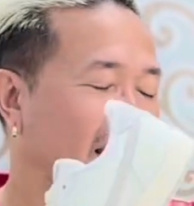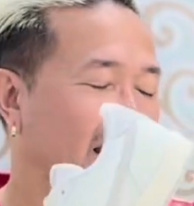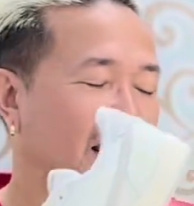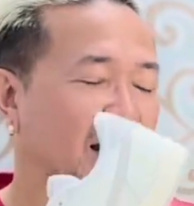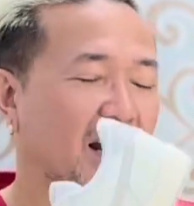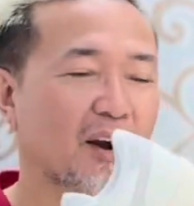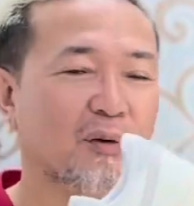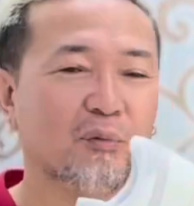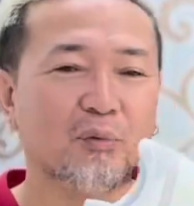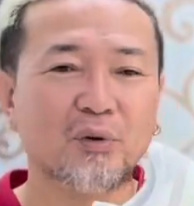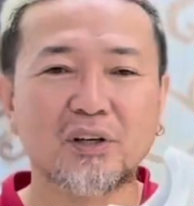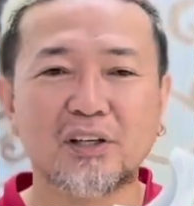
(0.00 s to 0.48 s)

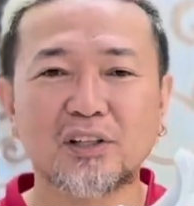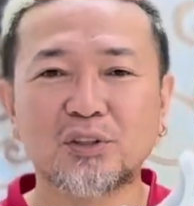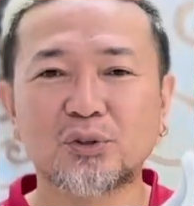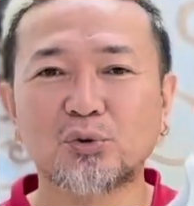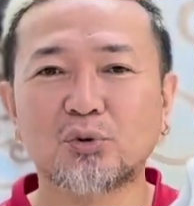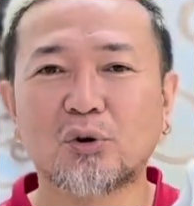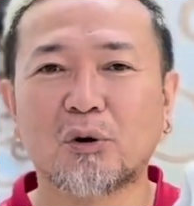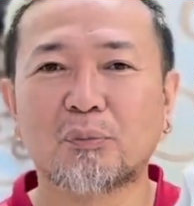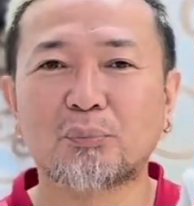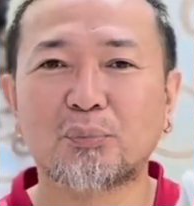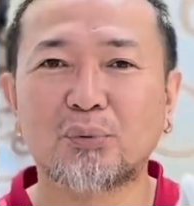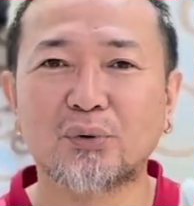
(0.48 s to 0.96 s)
And I really
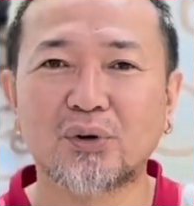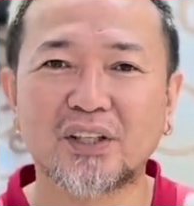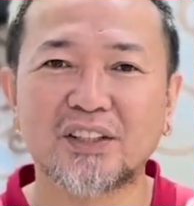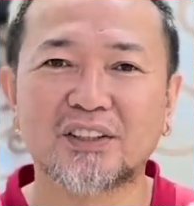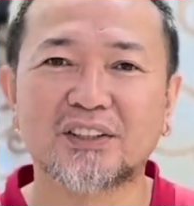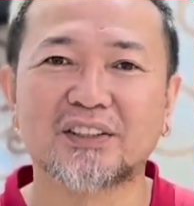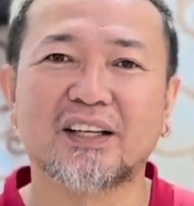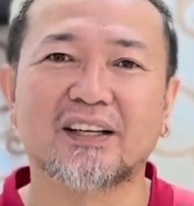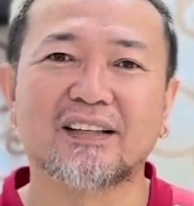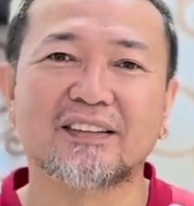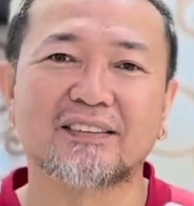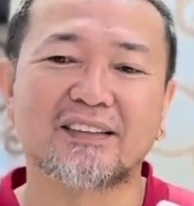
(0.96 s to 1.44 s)
do
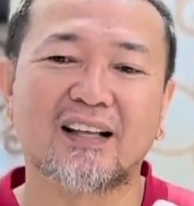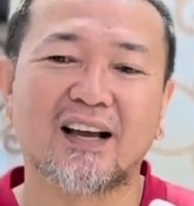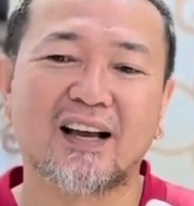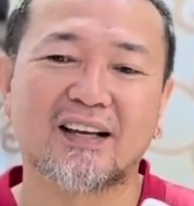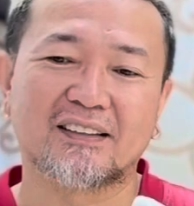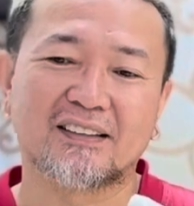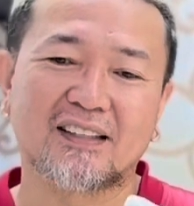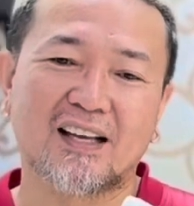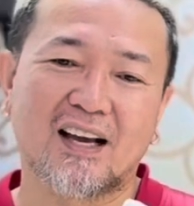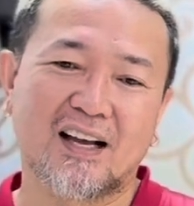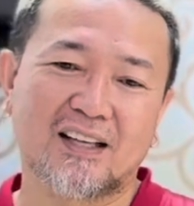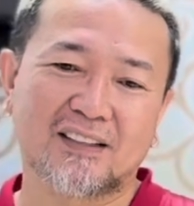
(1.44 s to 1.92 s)
appreciate
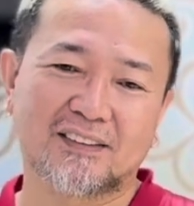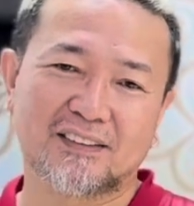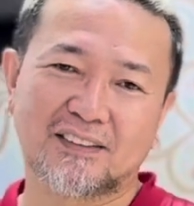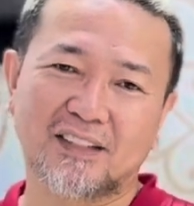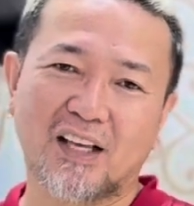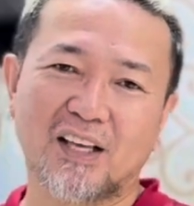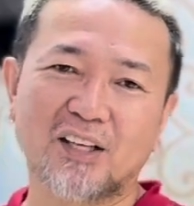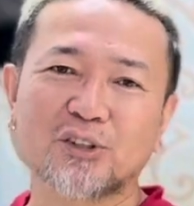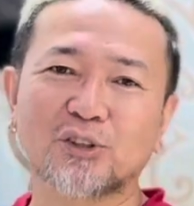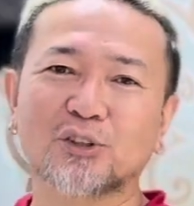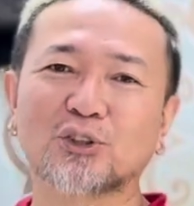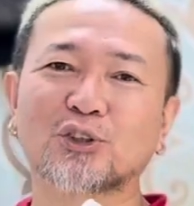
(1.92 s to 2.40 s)
that, guys.
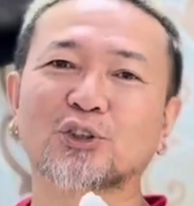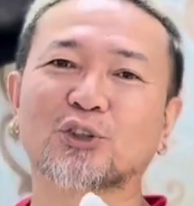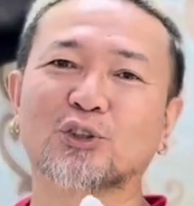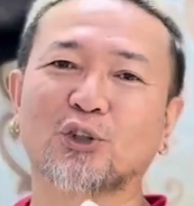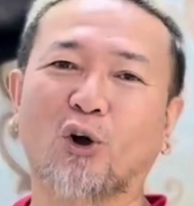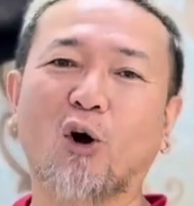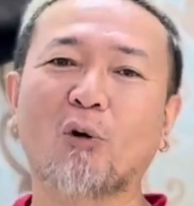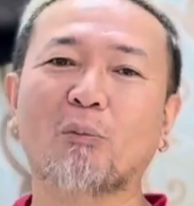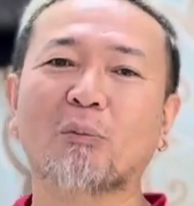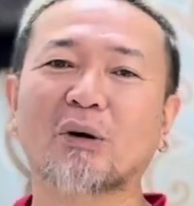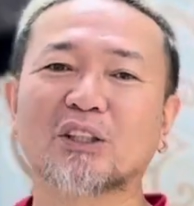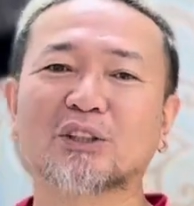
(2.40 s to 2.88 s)
Thank you
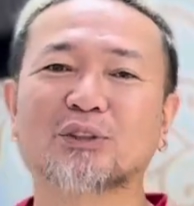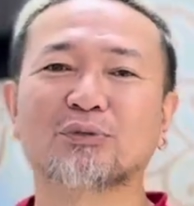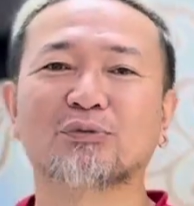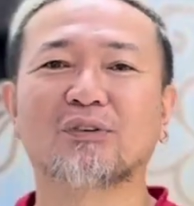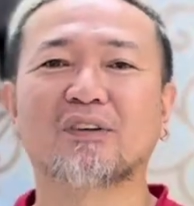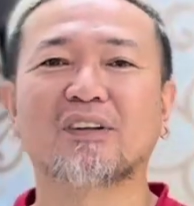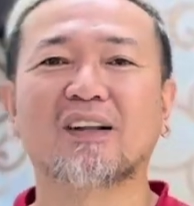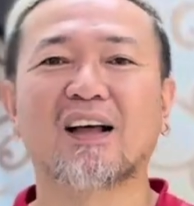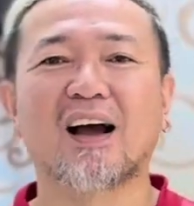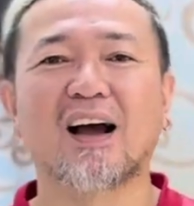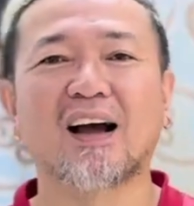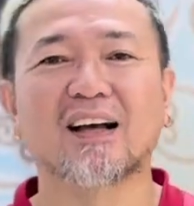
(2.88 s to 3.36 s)
so much
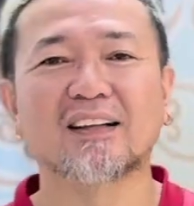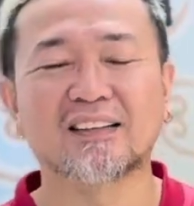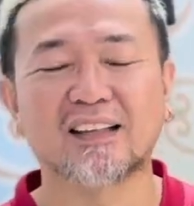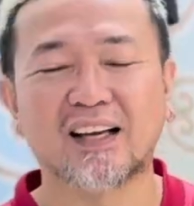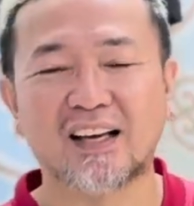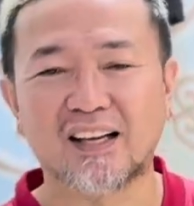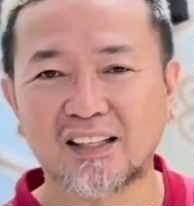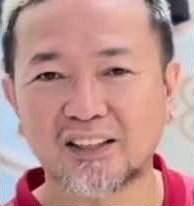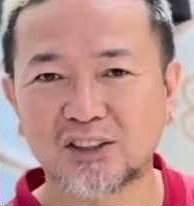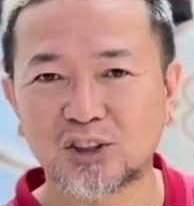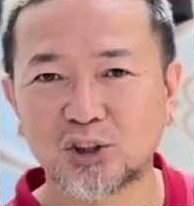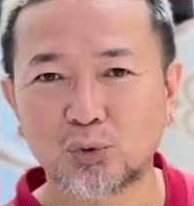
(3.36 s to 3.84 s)
for that.
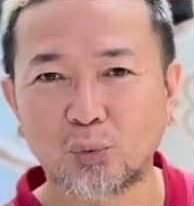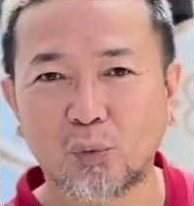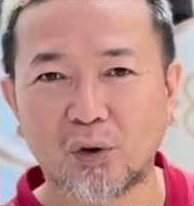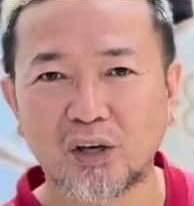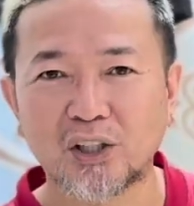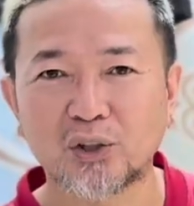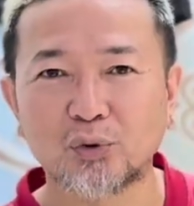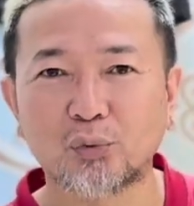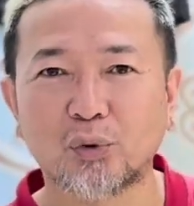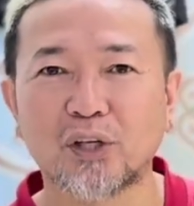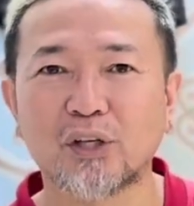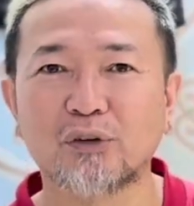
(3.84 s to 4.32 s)
And it's
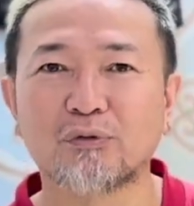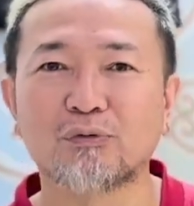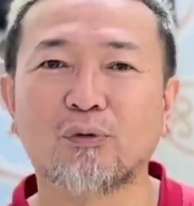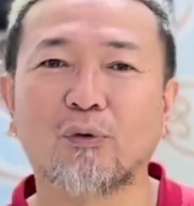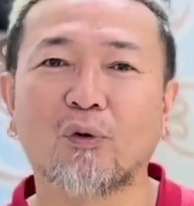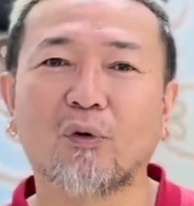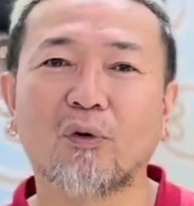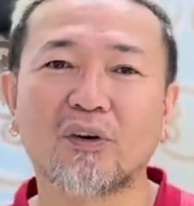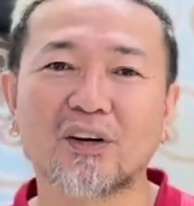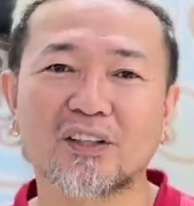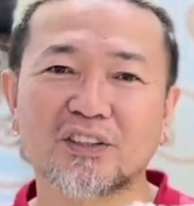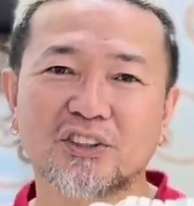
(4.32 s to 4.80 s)

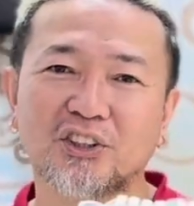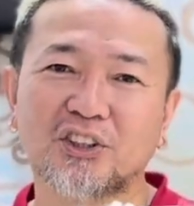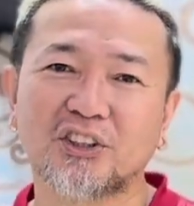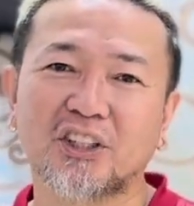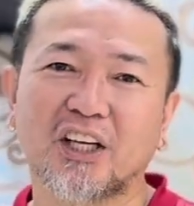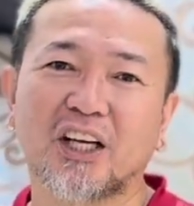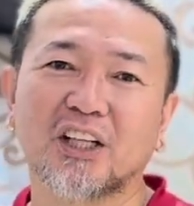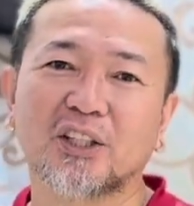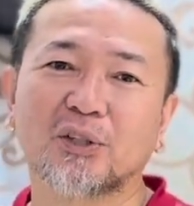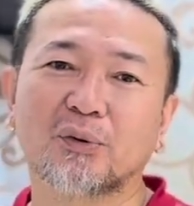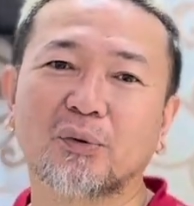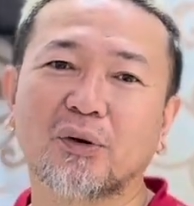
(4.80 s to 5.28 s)
2024, it's
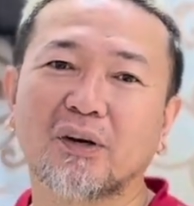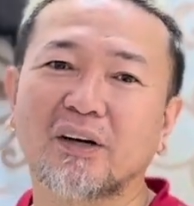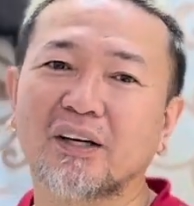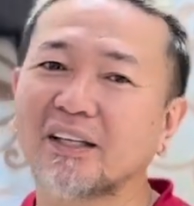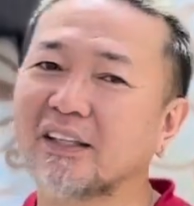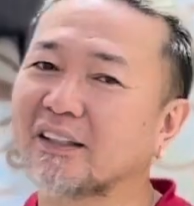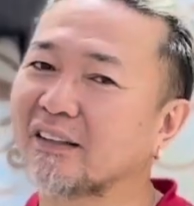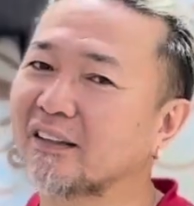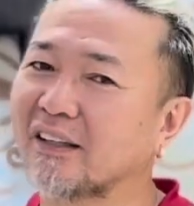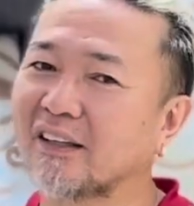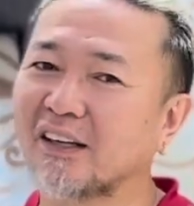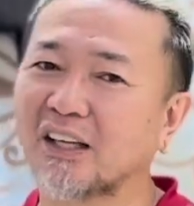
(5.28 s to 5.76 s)

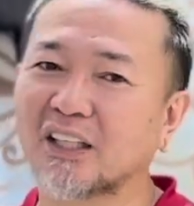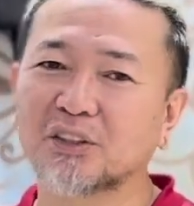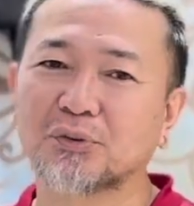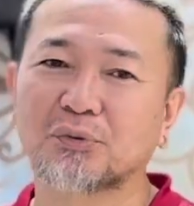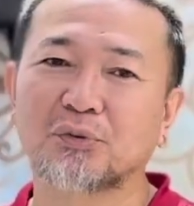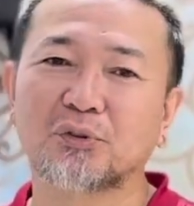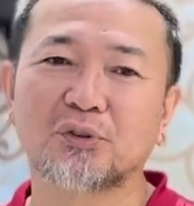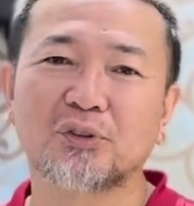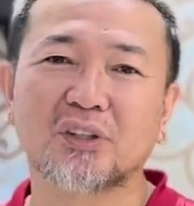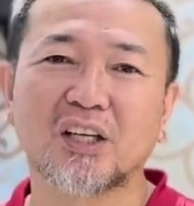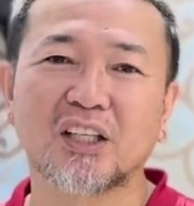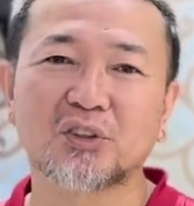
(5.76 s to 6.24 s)
January. In the
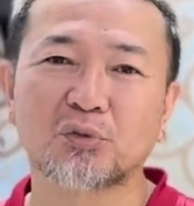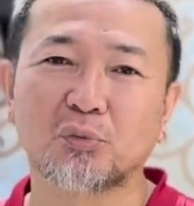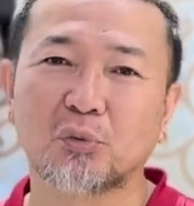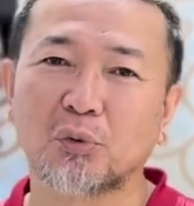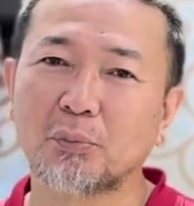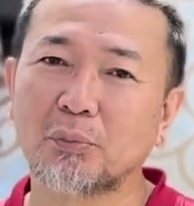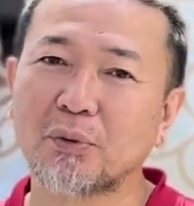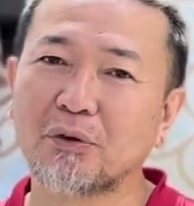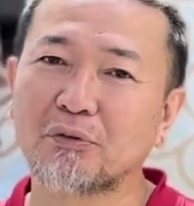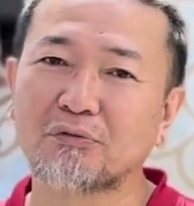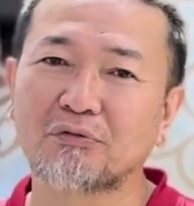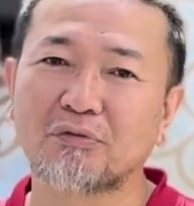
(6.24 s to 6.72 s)
next few days
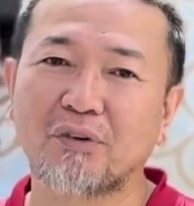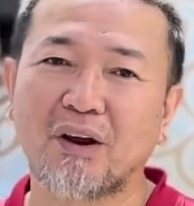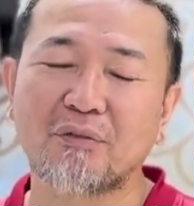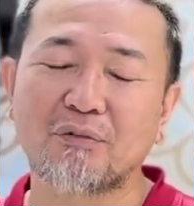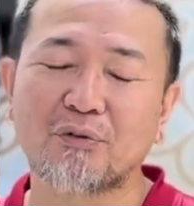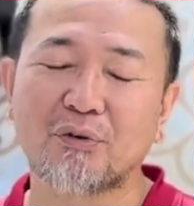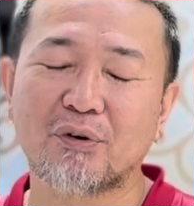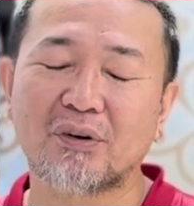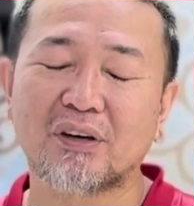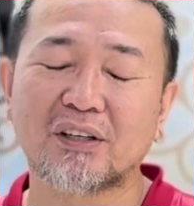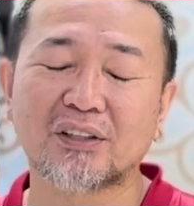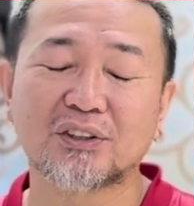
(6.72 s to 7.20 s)
will be
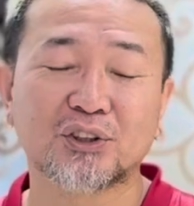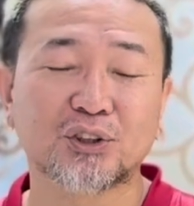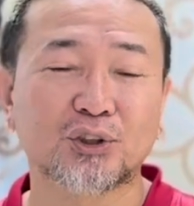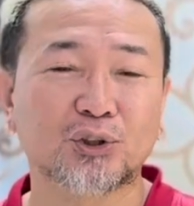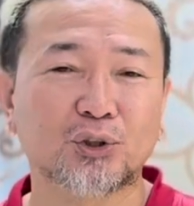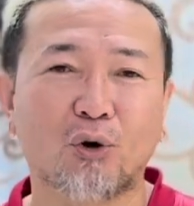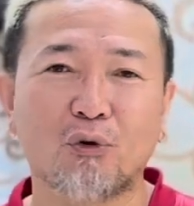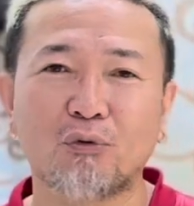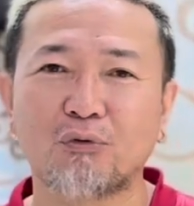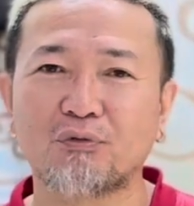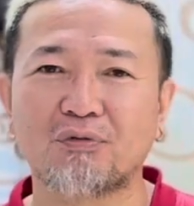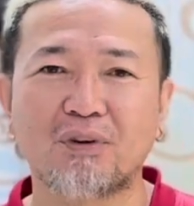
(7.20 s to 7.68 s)
February,
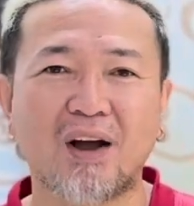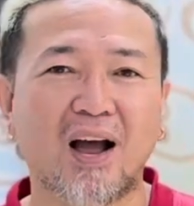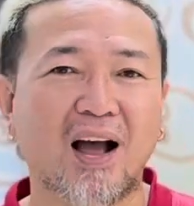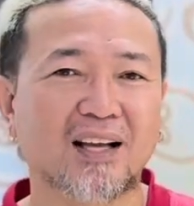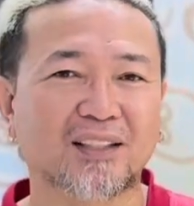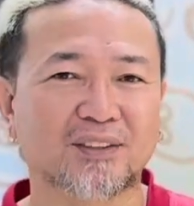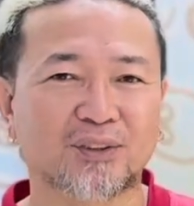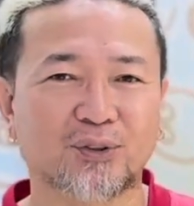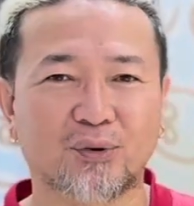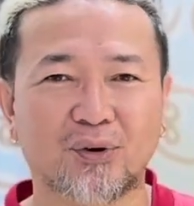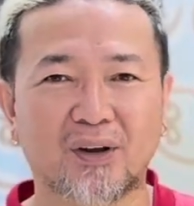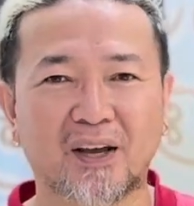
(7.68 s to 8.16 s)
so
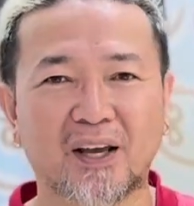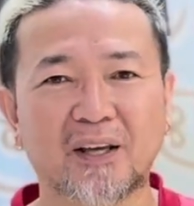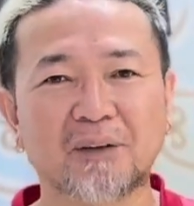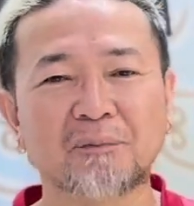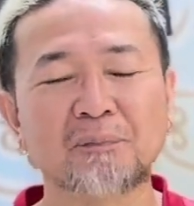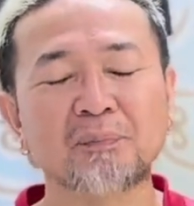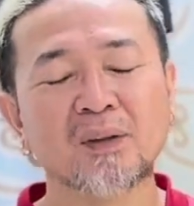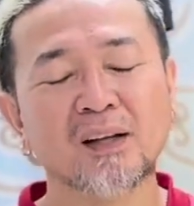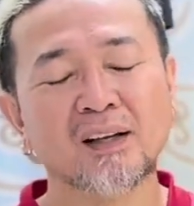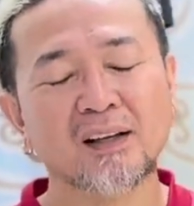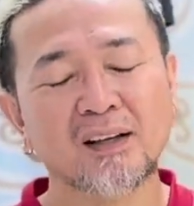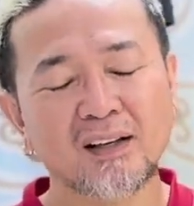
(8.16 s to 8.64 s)
fast, okay?